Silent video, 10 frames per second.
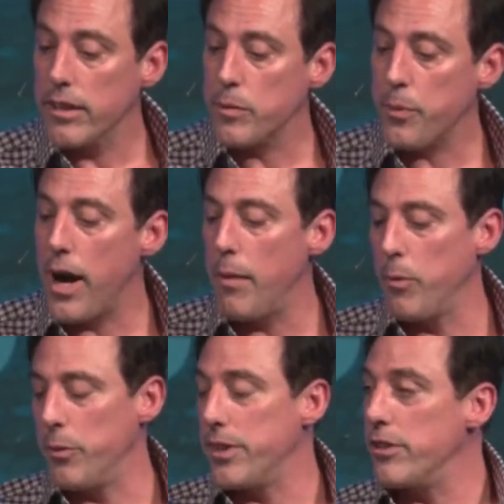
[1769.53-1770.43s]
It's the
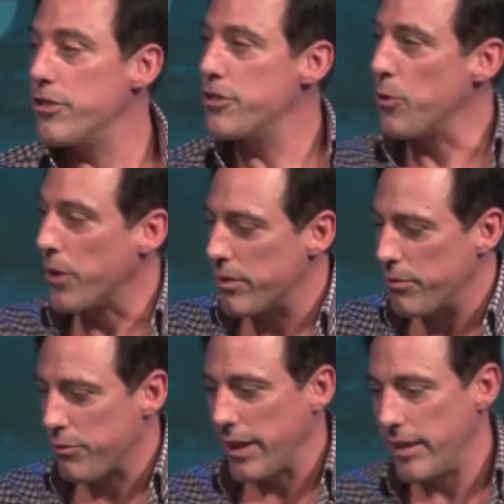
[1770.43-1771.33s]
problem with these
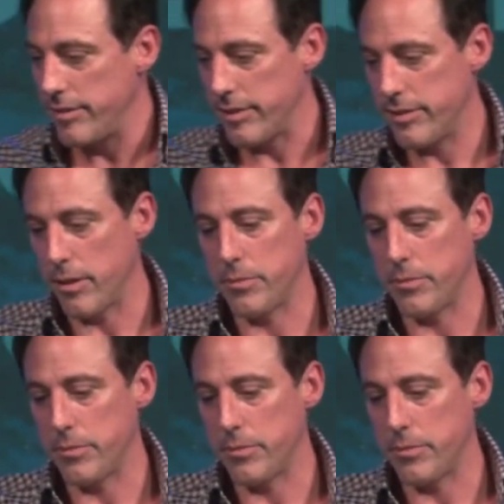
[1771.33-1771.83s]
short phrases